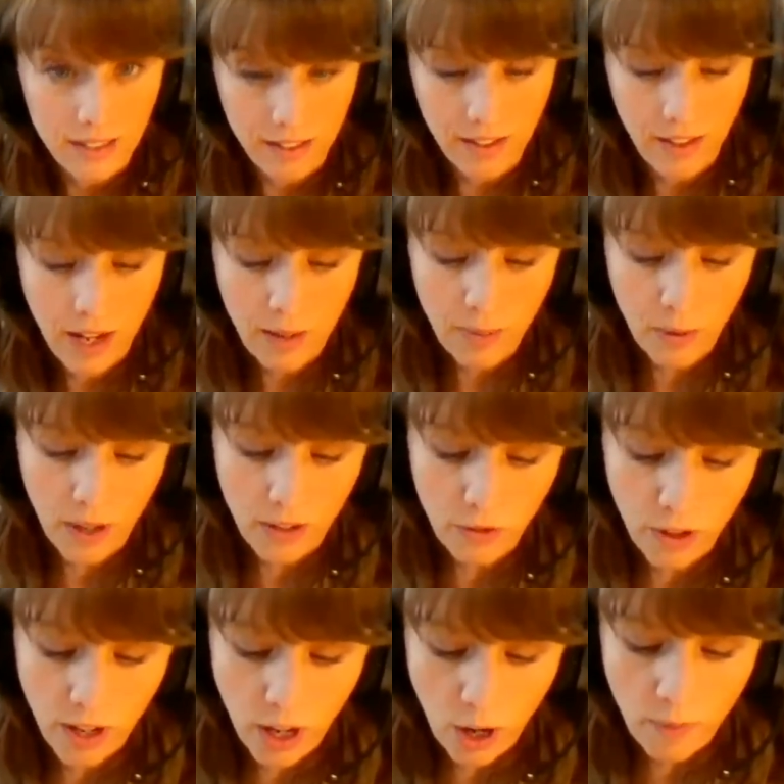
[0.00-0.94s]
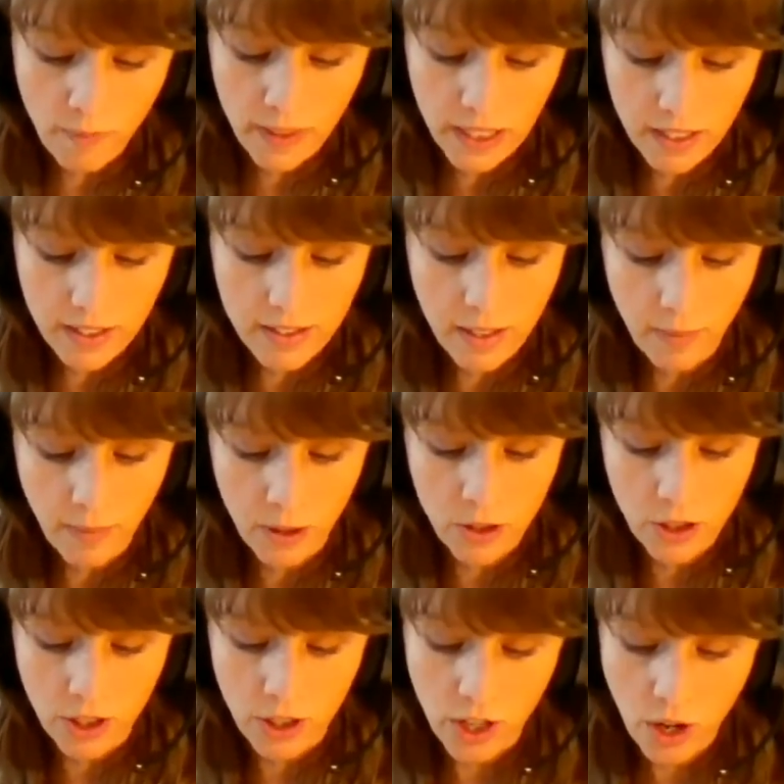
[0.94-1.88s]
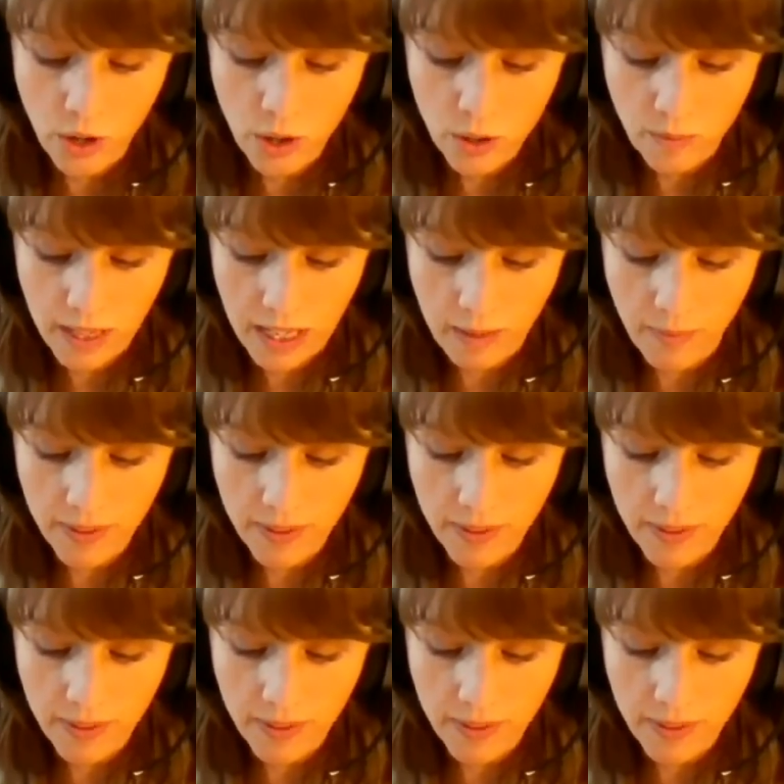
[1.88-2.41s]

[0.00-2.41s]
in the library for help because that person knows me,